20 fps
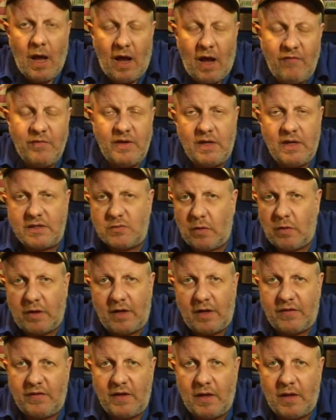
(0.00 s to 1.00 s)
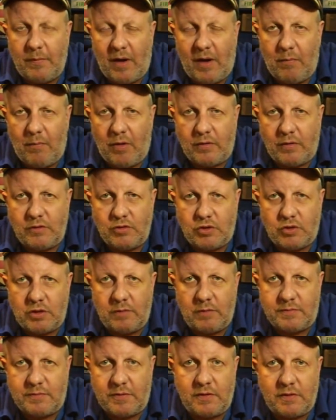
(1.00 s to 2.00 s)
I've been asked what I think about modern
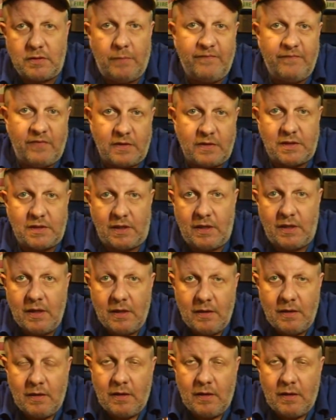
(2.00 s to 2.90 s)
drums, because obviously